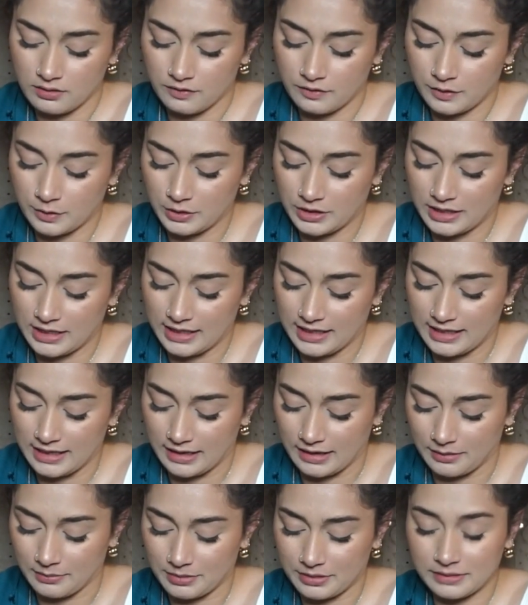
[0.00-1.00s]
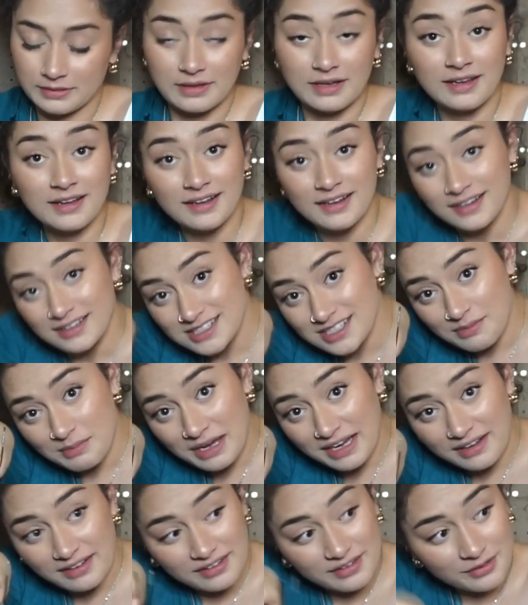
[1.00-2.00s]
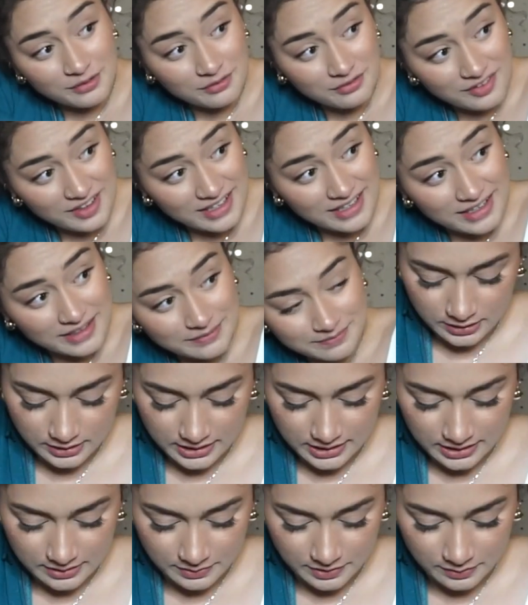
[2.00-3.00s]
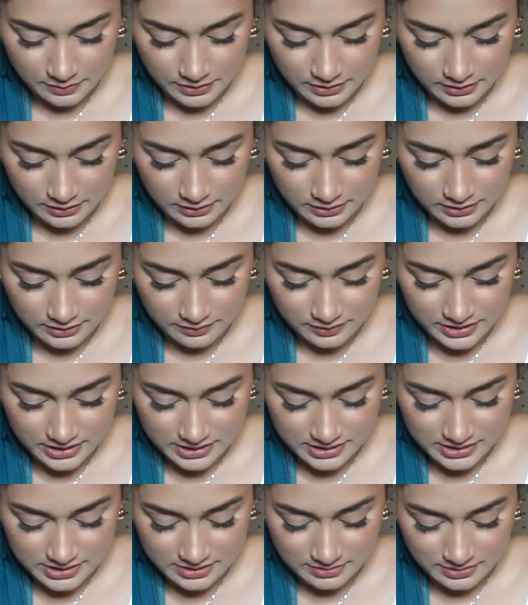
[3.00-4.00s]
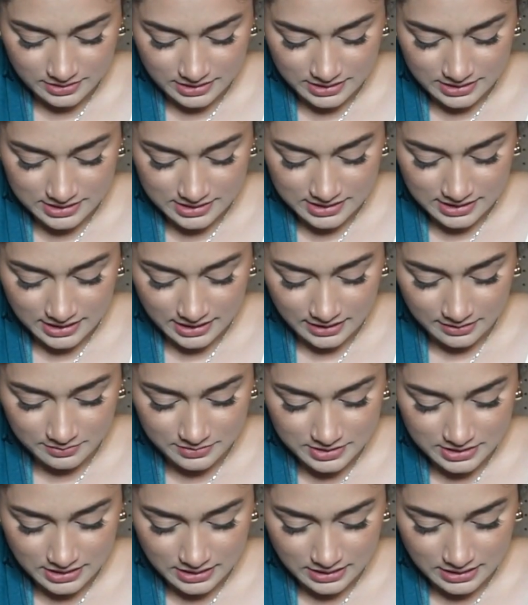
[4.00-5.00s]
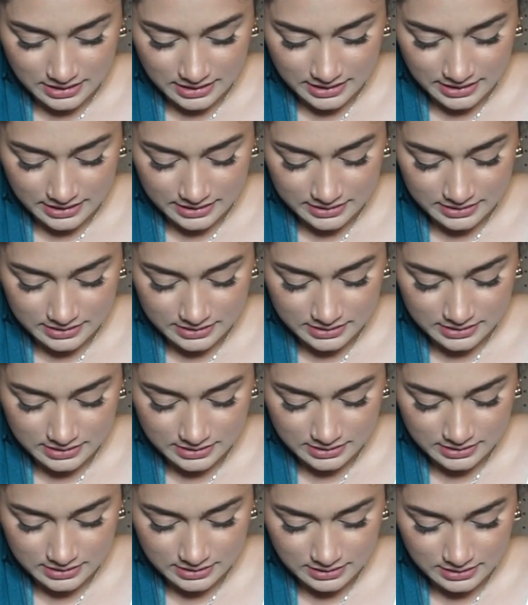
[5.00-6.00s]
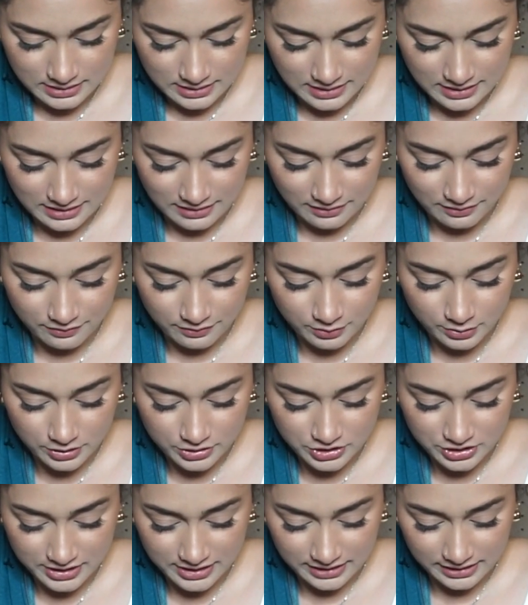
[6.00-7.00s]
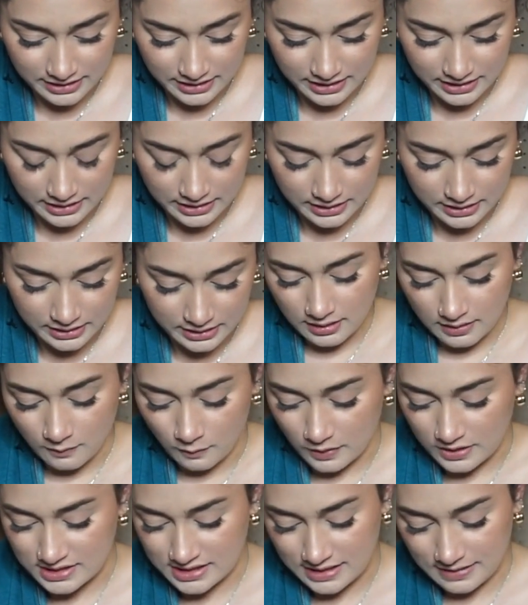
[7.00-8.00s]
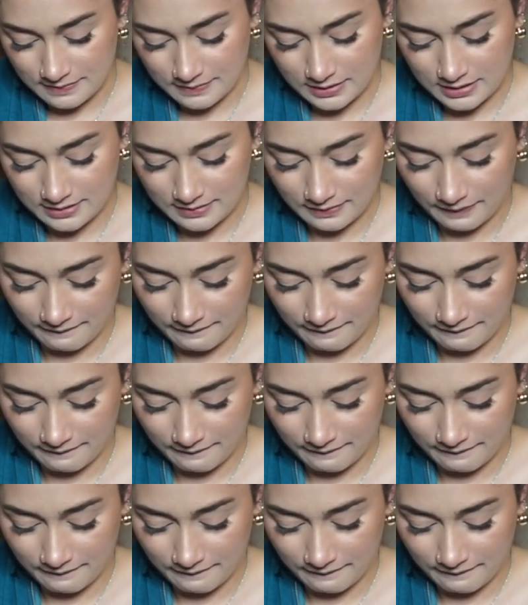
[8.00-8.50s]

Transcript: folded it up to make a little V. Okay, and we want all our V's to be the same size. And unfortunately, it wasn't.